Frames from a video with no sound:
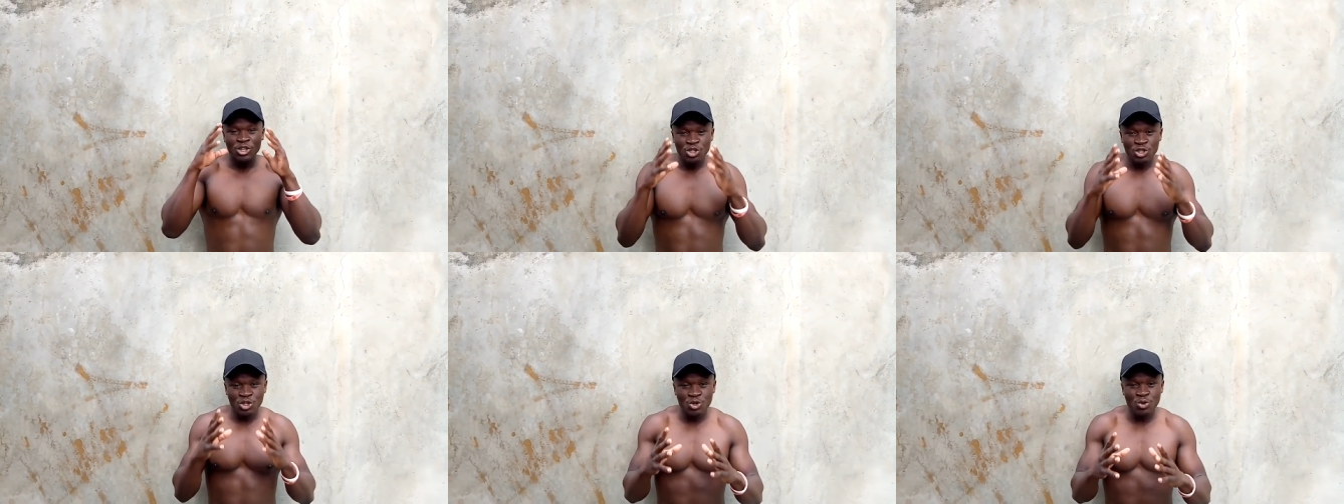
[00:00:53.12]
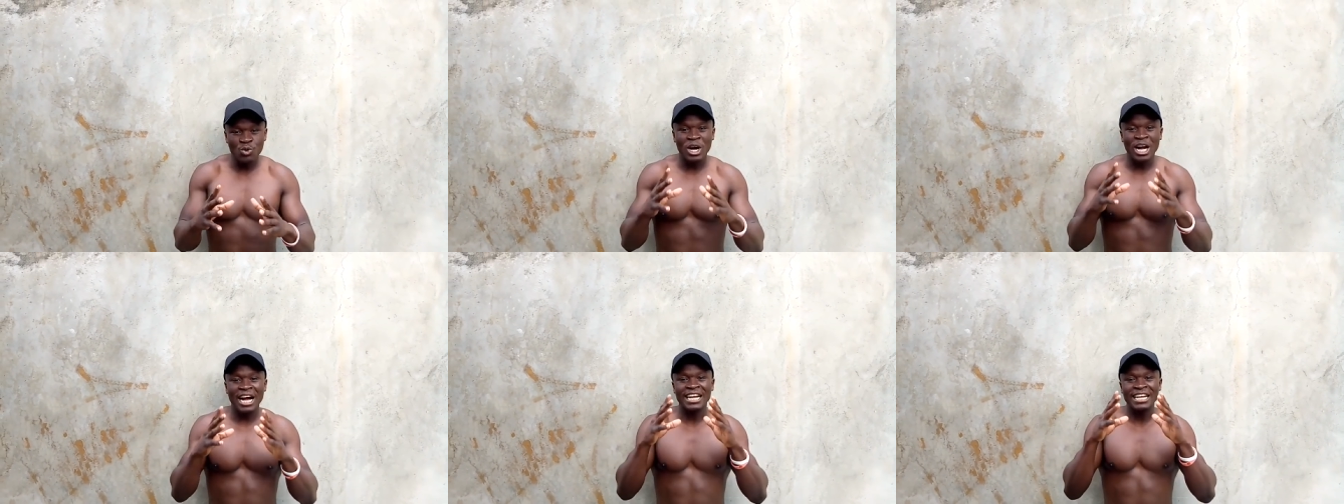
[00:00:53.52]
you
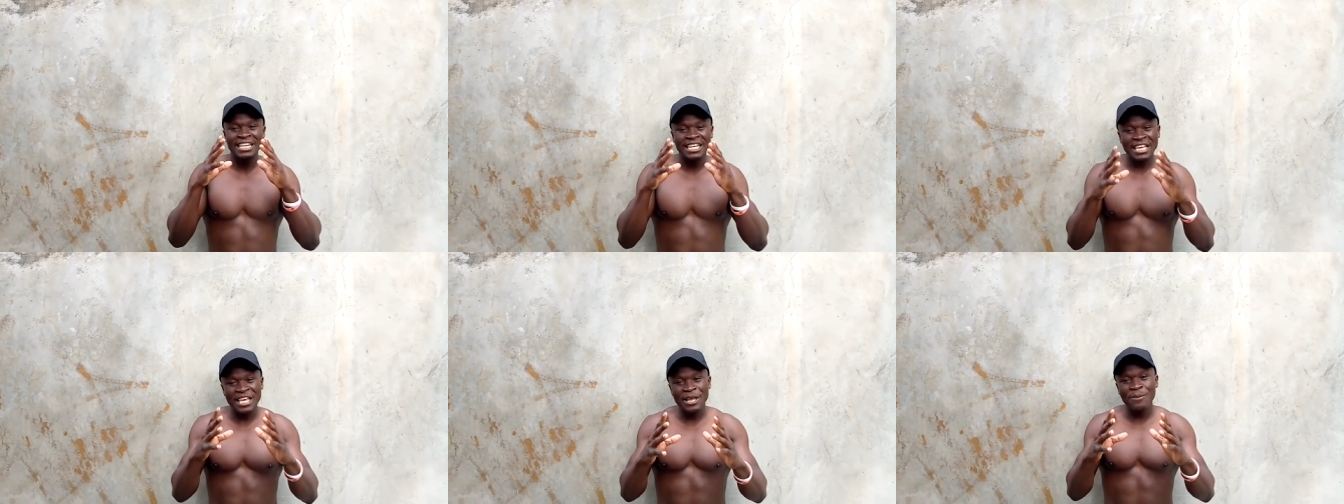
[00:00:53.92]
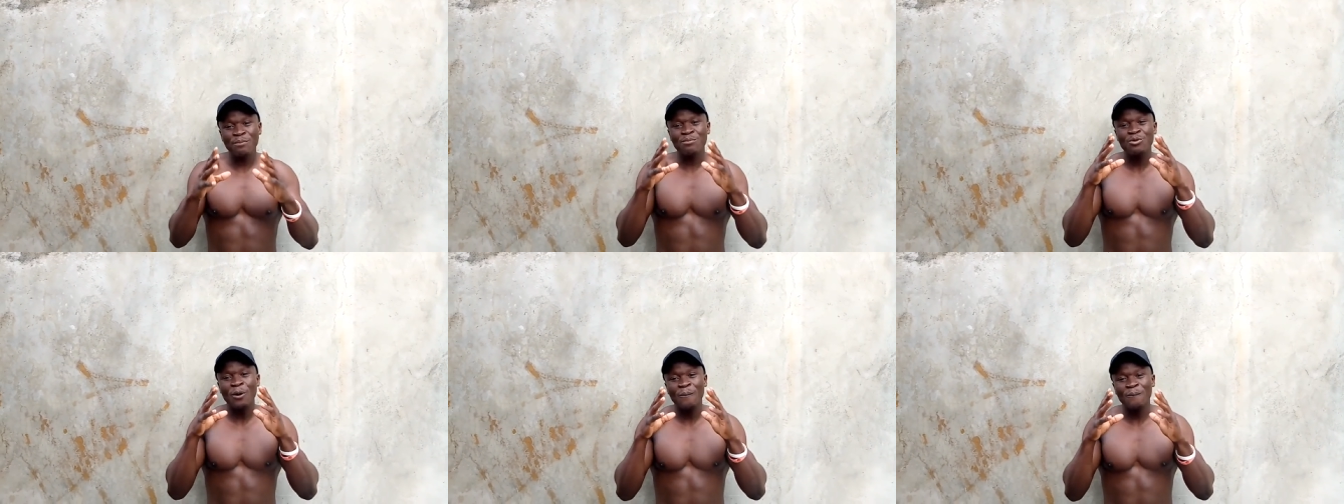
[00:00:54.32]
can keep
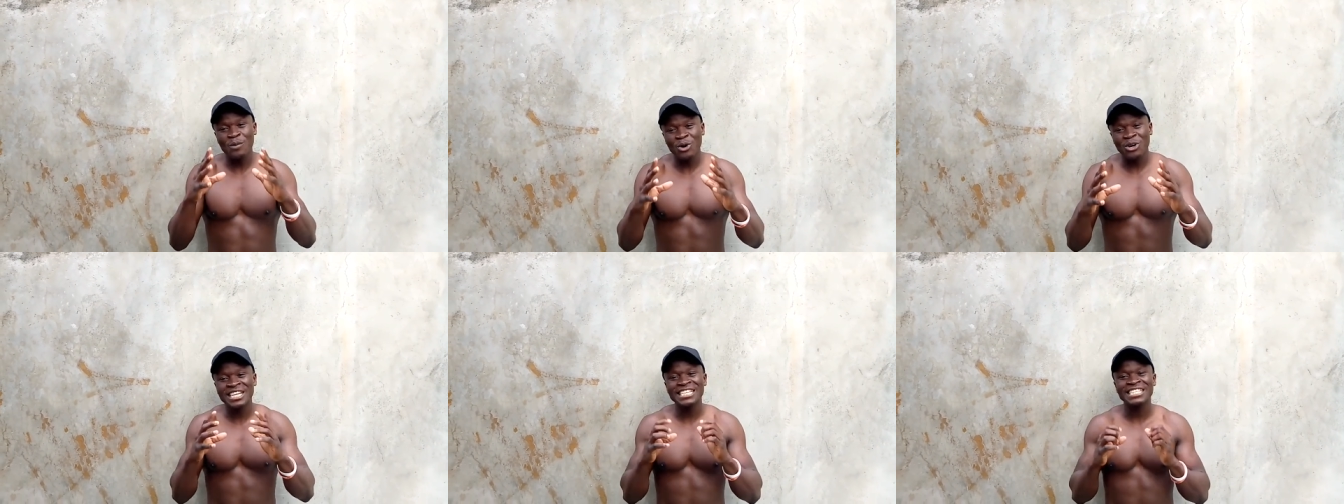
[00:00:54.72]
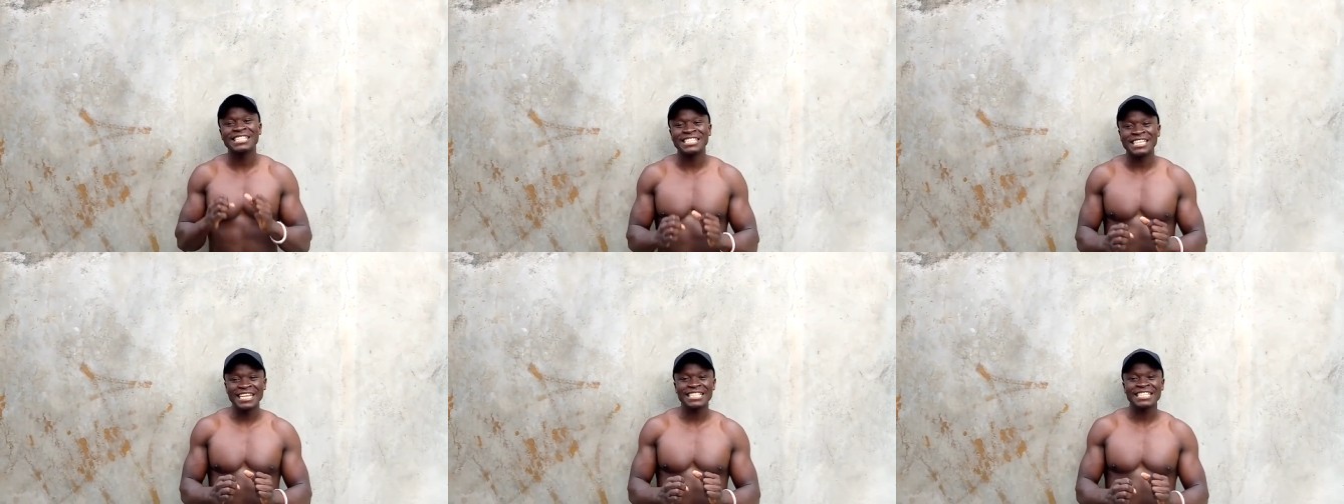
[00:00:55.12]
your body
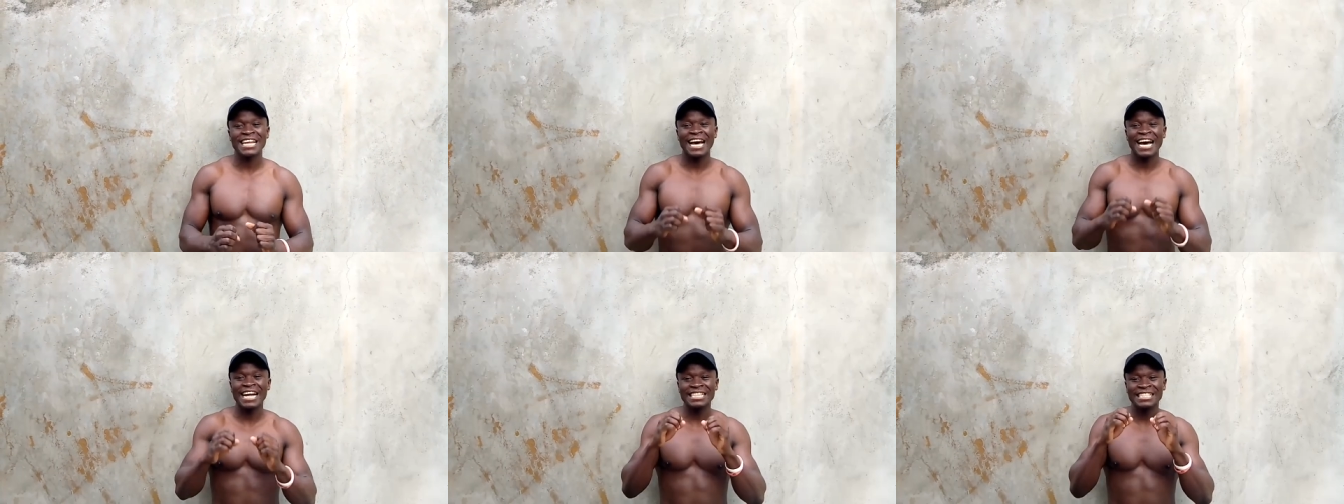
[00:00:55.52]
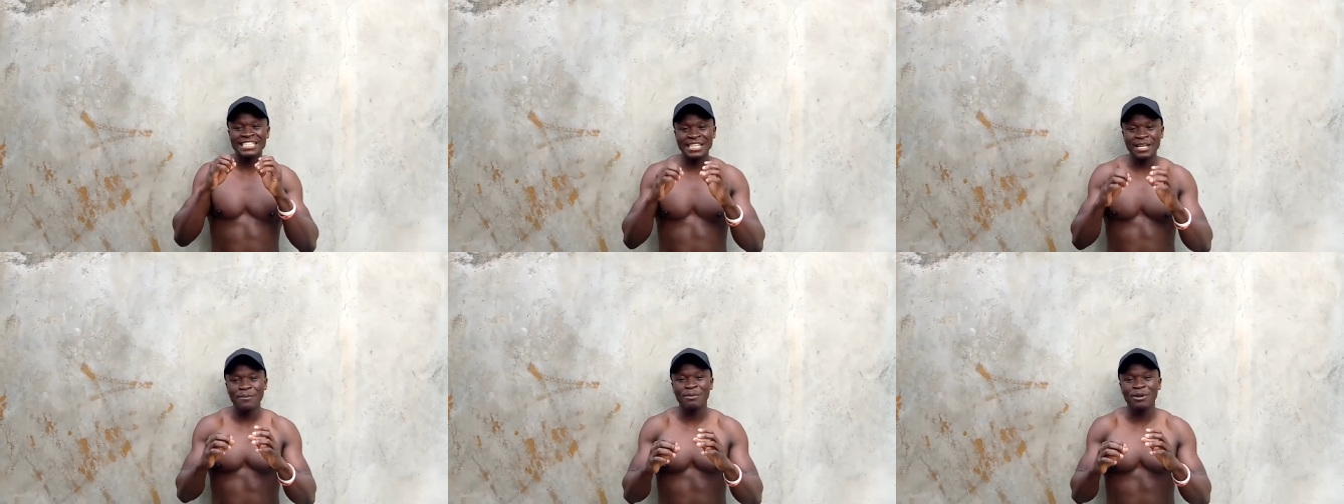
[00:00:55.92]
straight and
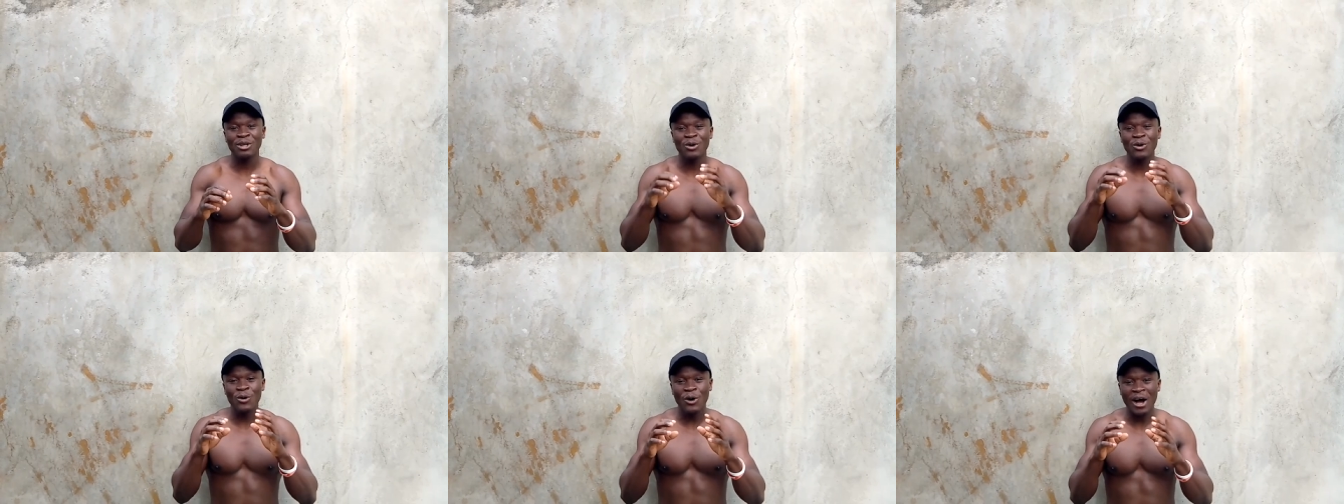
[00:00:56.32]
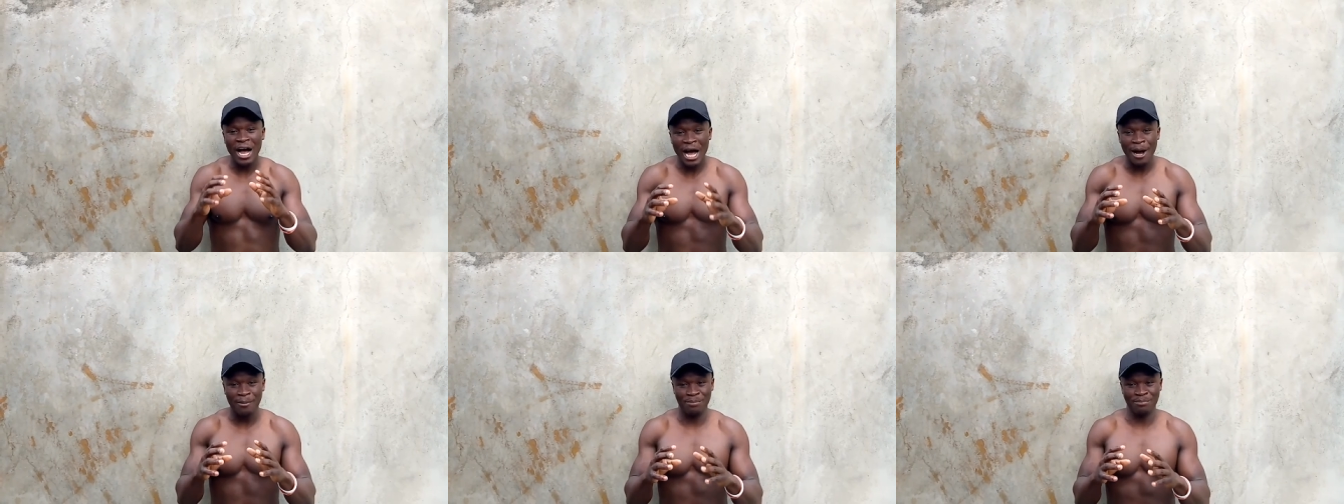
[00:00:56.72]
simply go
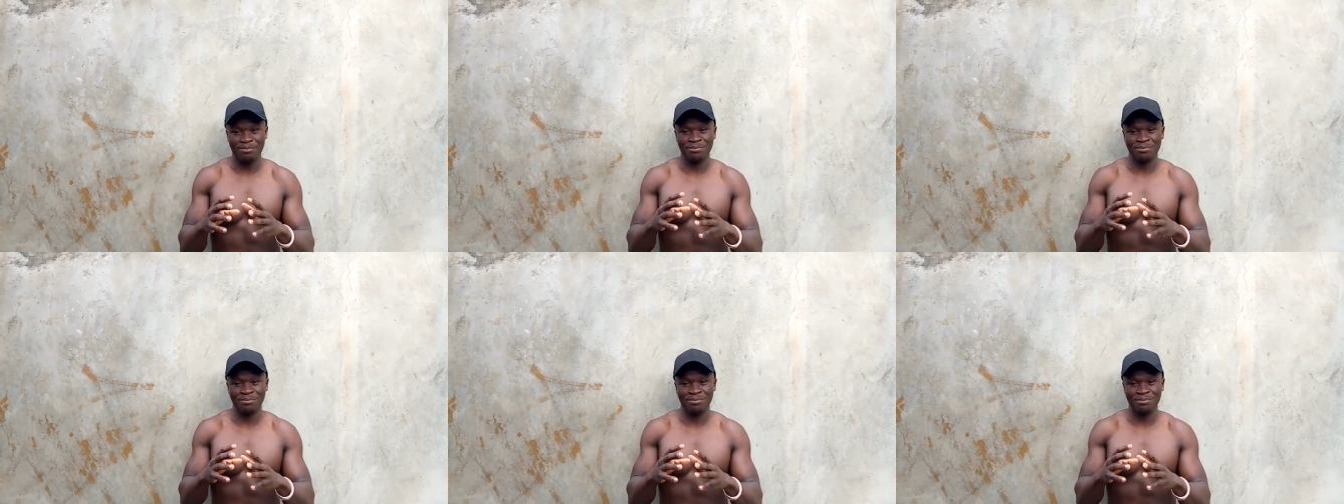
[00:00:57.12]
up